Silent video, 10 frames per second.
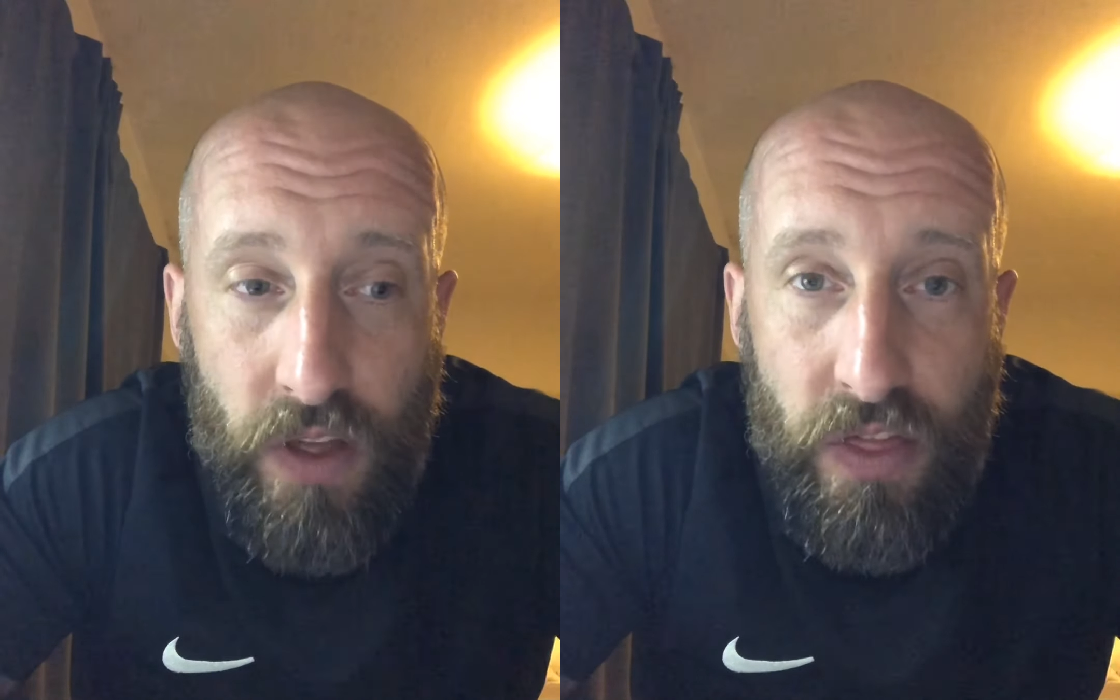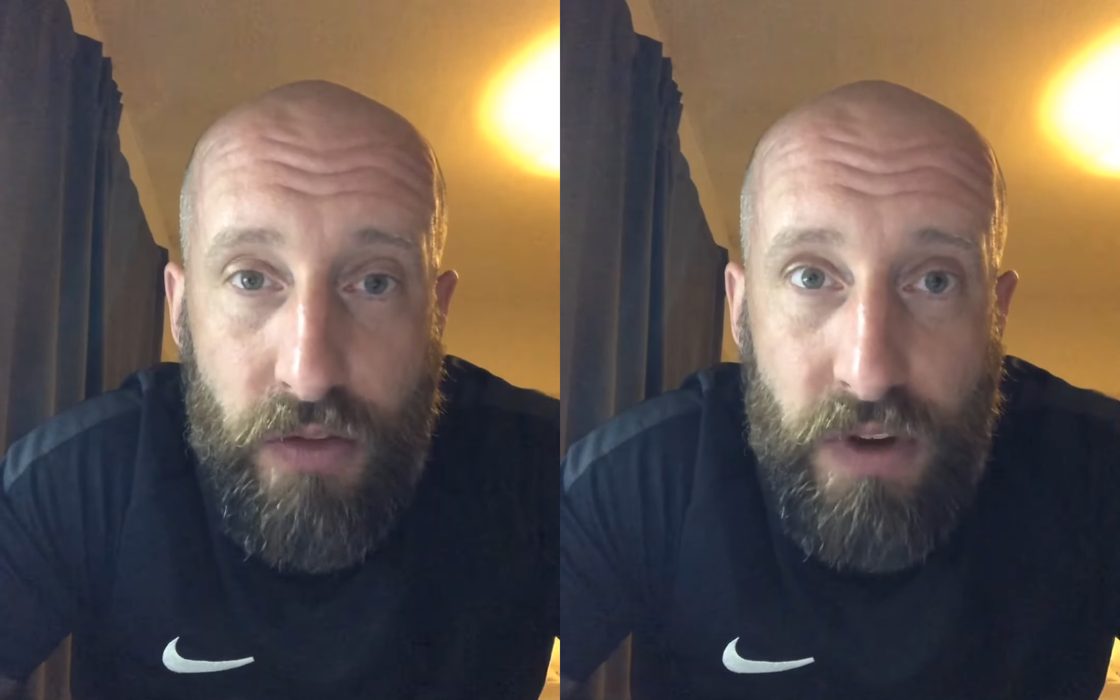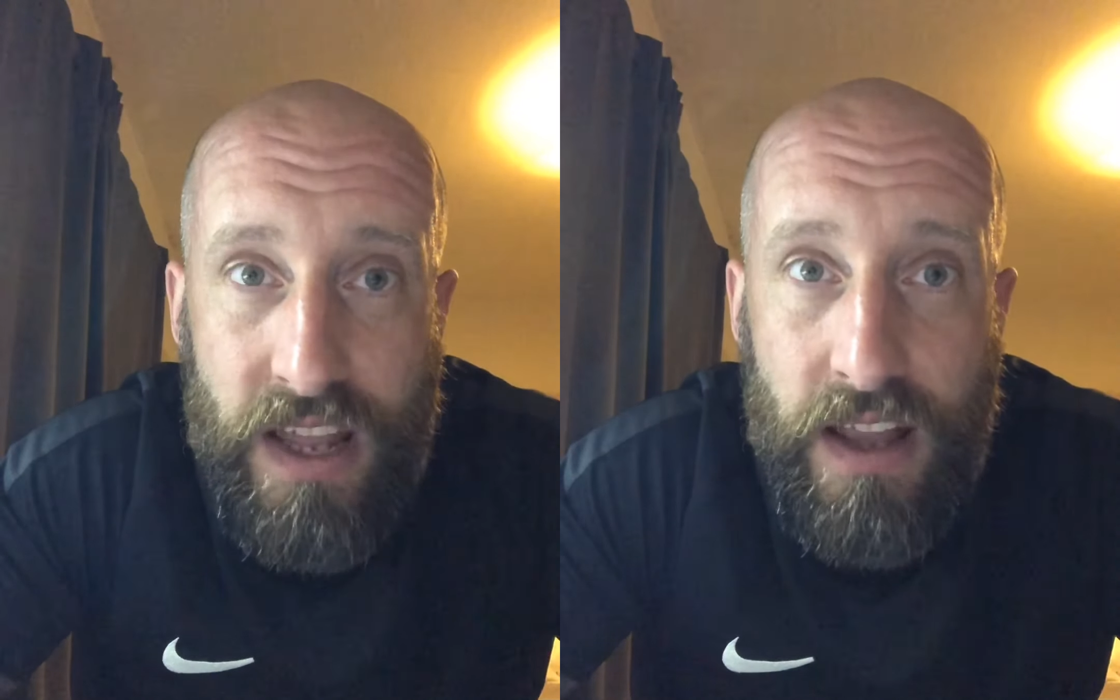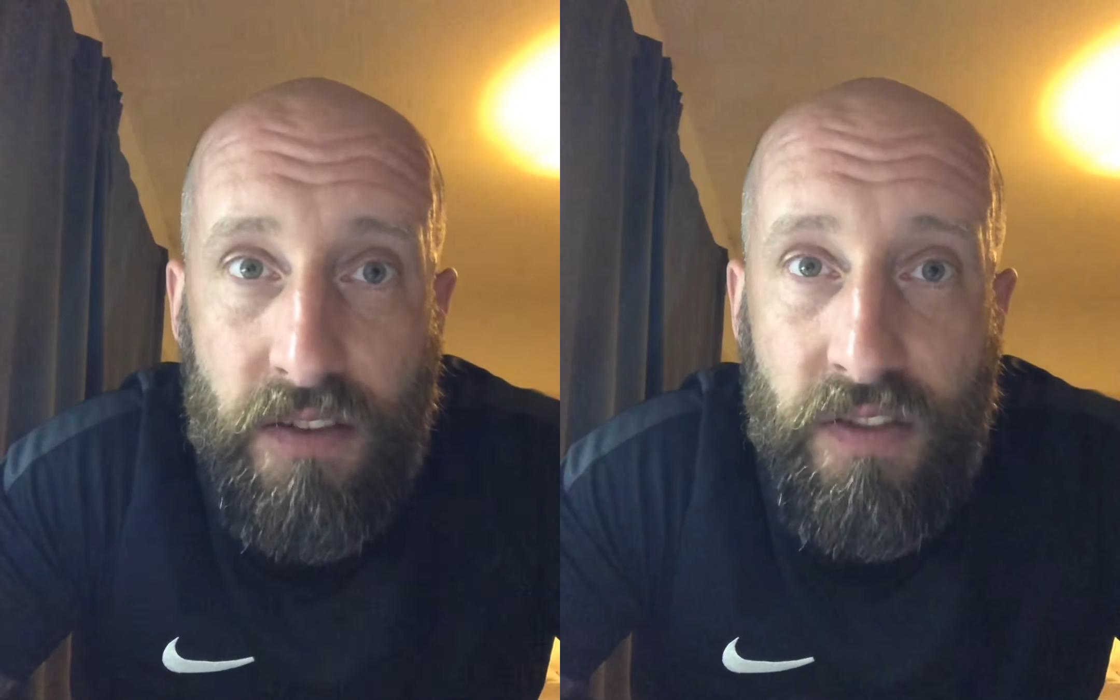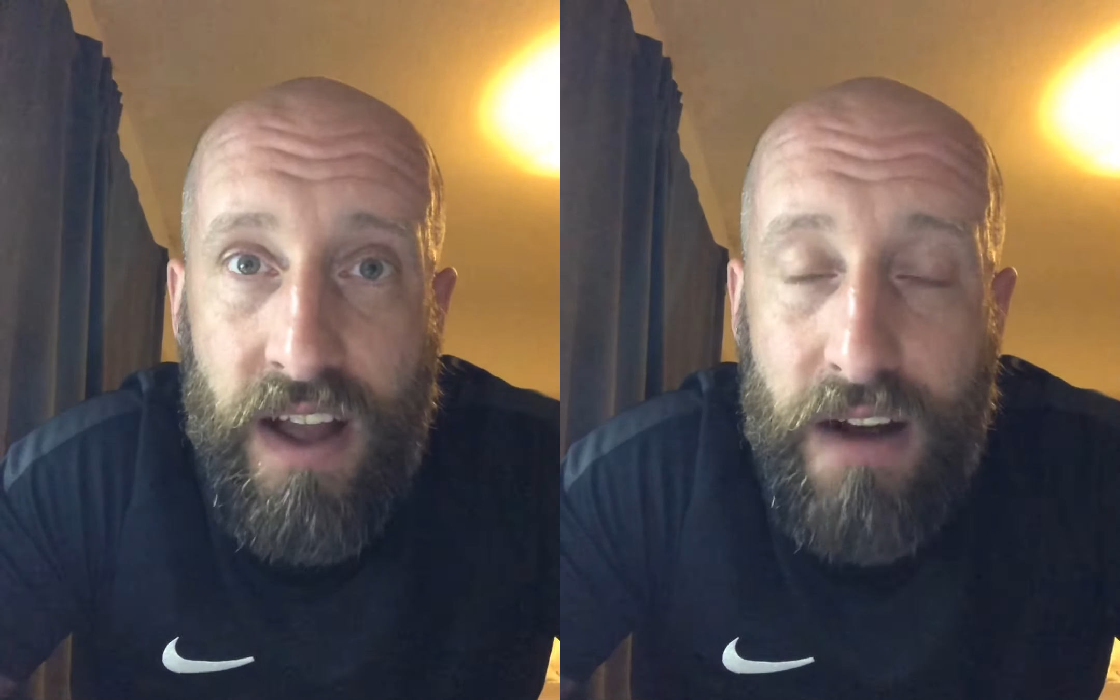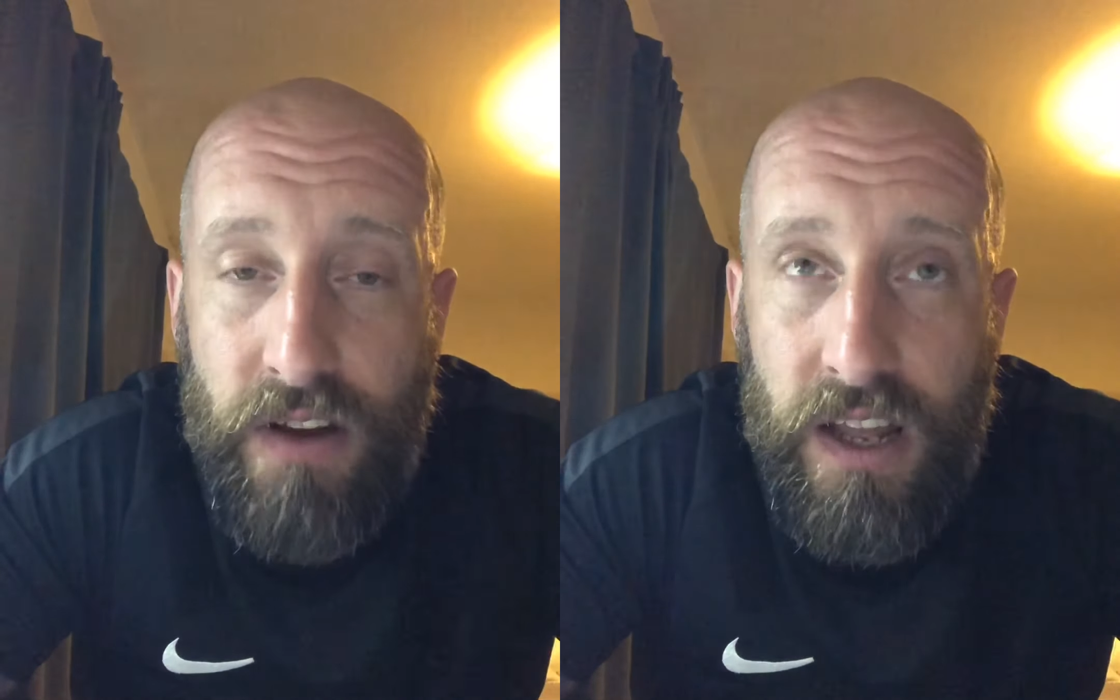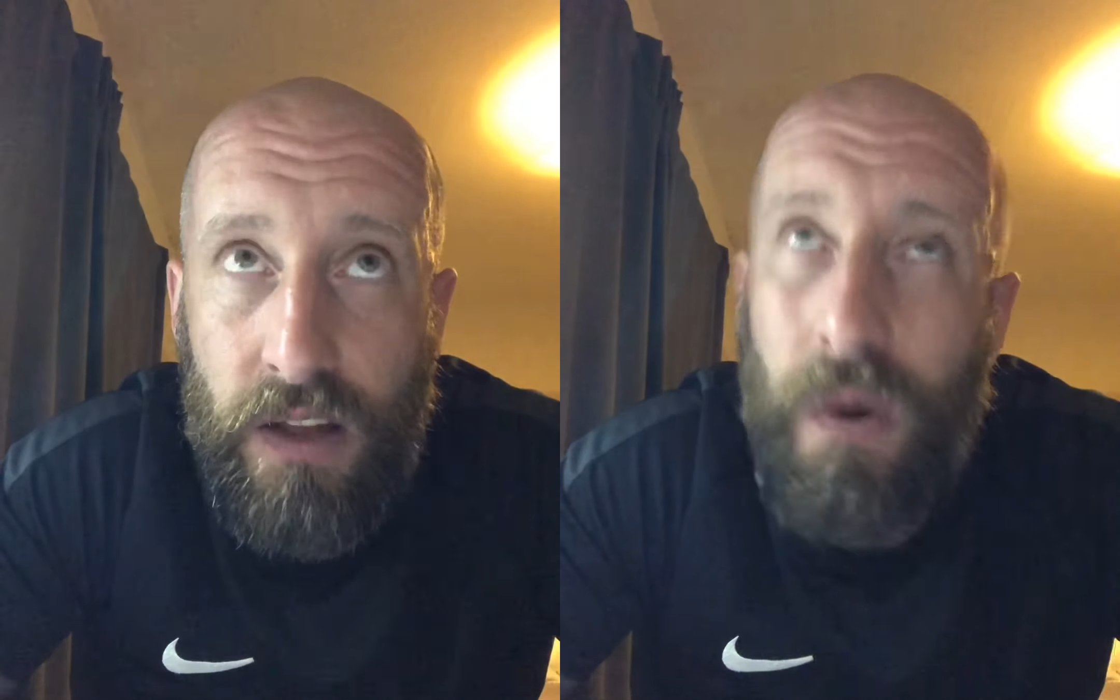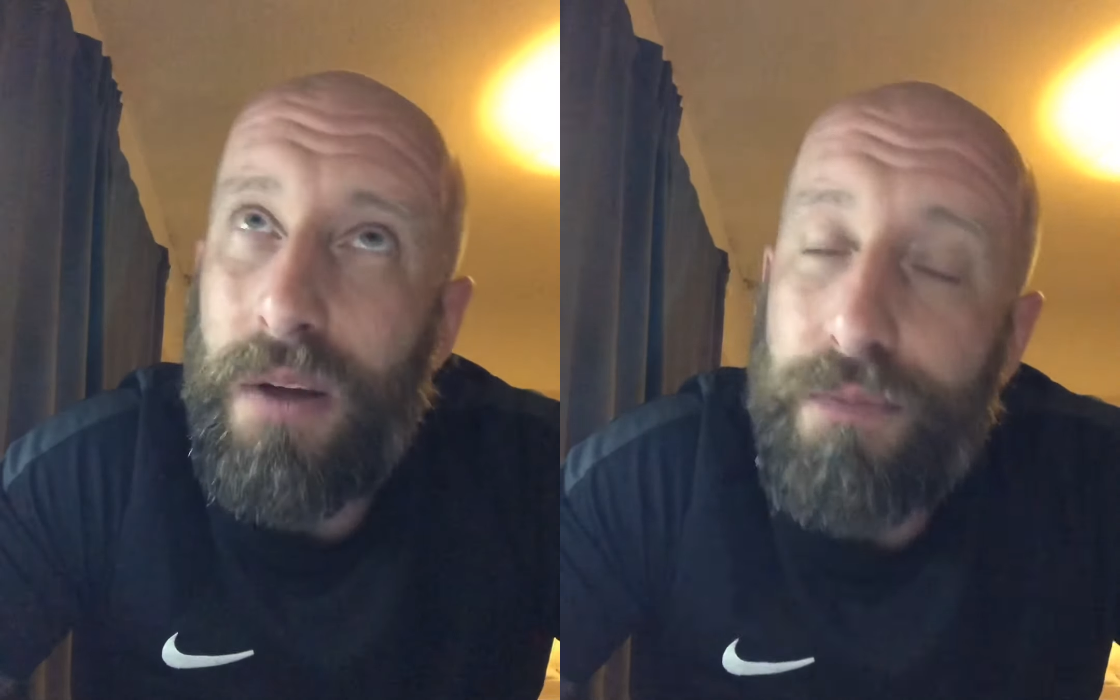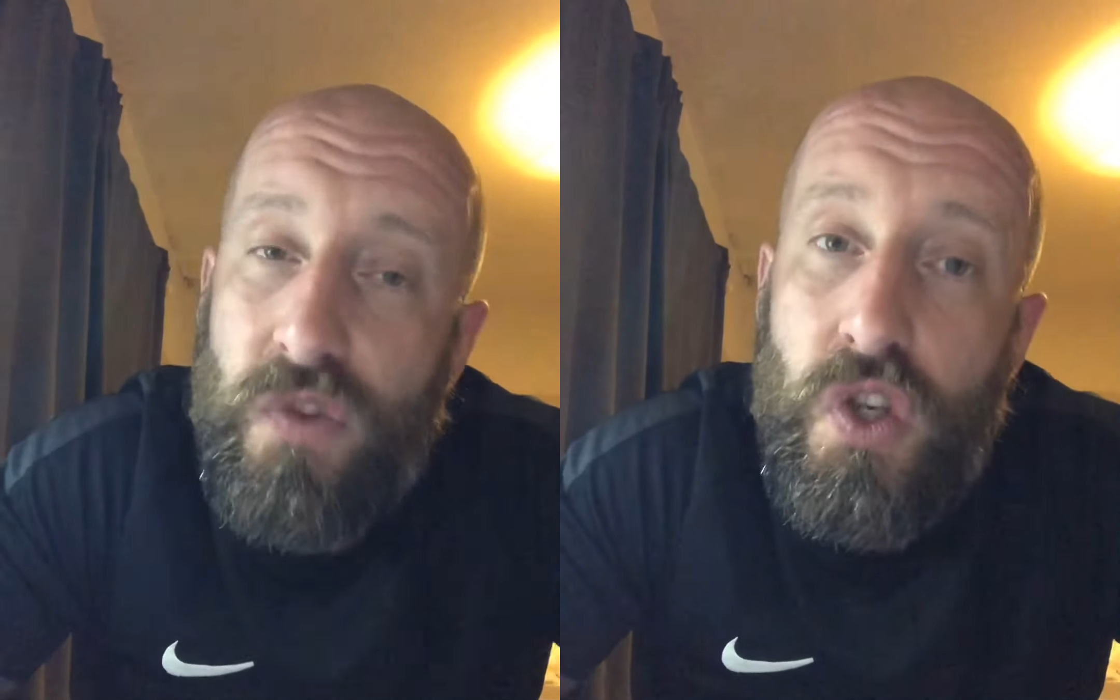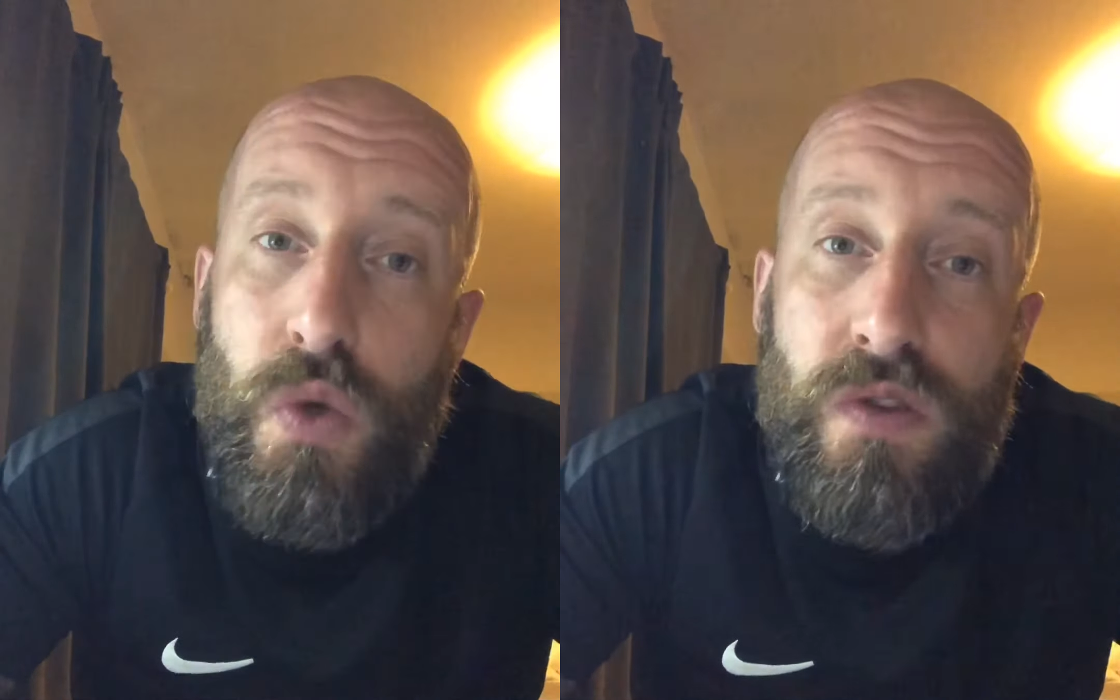two